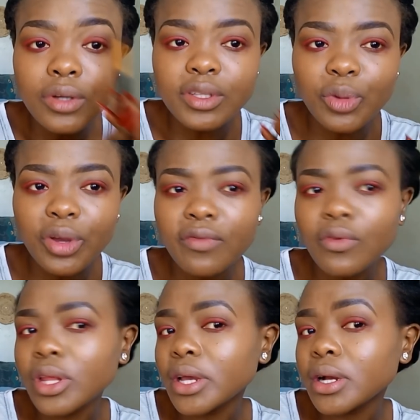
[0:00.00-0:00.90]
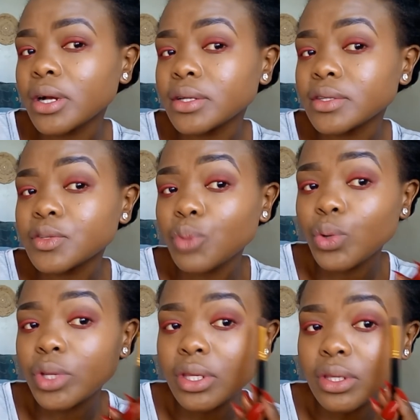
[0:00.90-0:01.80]
because I'm going for like a
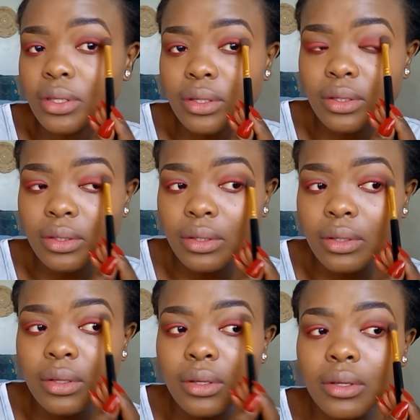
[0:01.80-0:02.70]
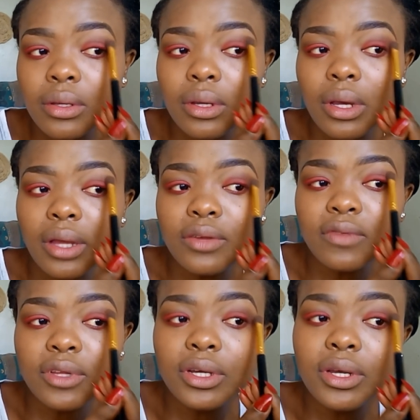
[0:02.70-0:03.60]
smoky kind
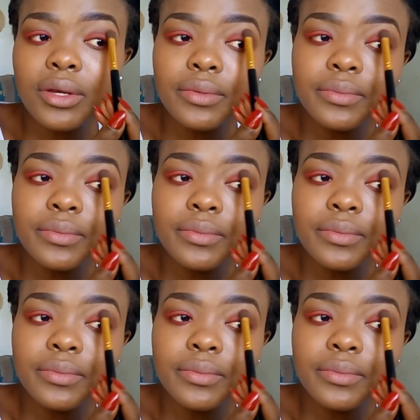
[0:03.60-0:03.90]
of look.